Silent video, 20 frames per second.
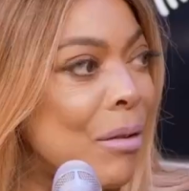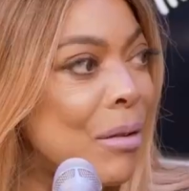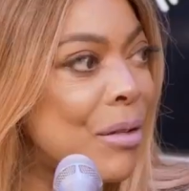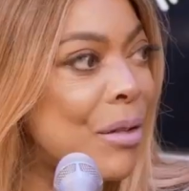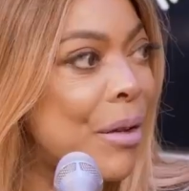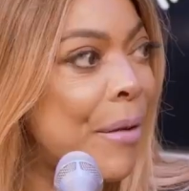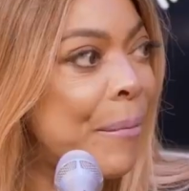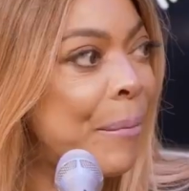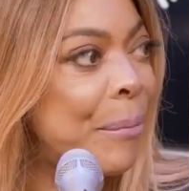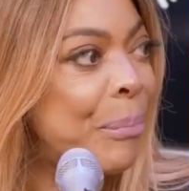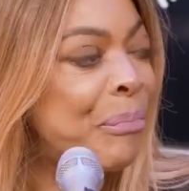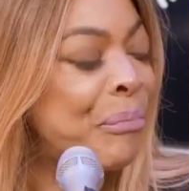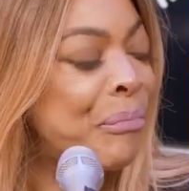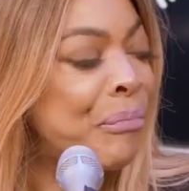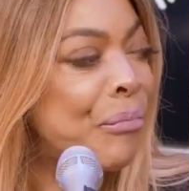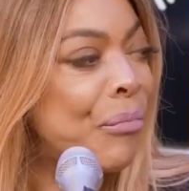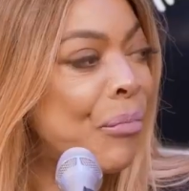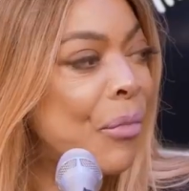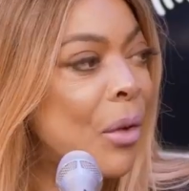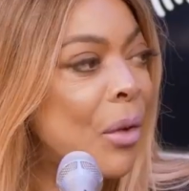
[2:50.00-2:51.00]
The Wendy
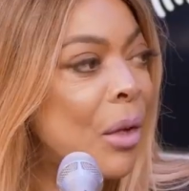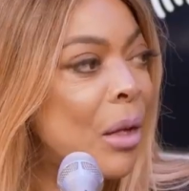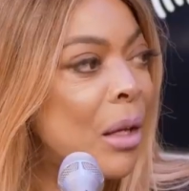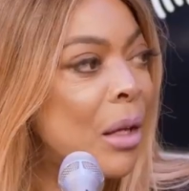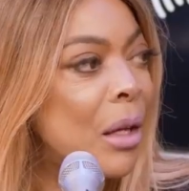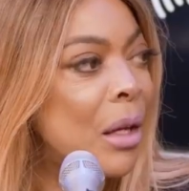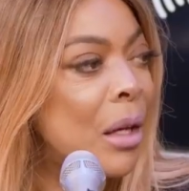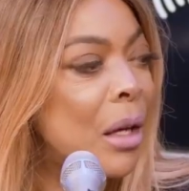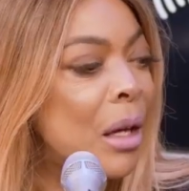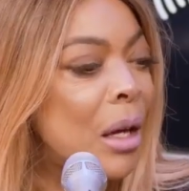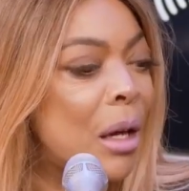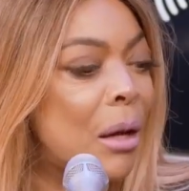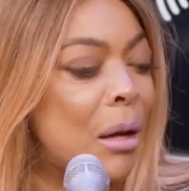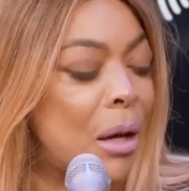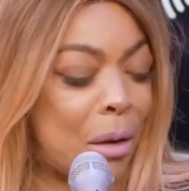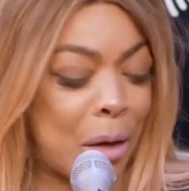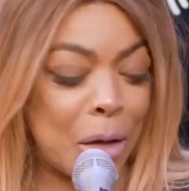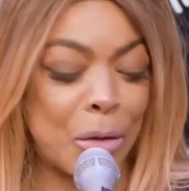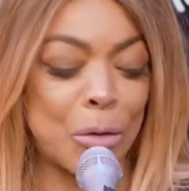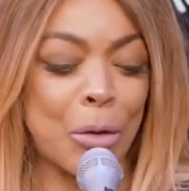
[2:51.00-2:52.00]
Williams Show,
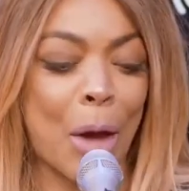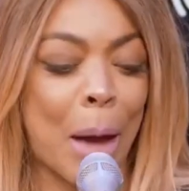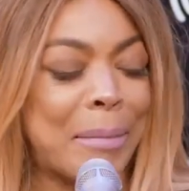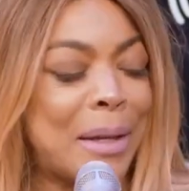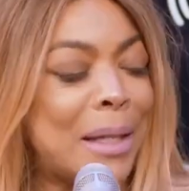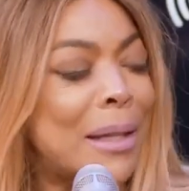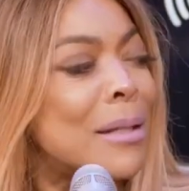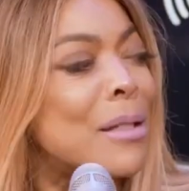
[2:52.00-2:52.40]
which aired in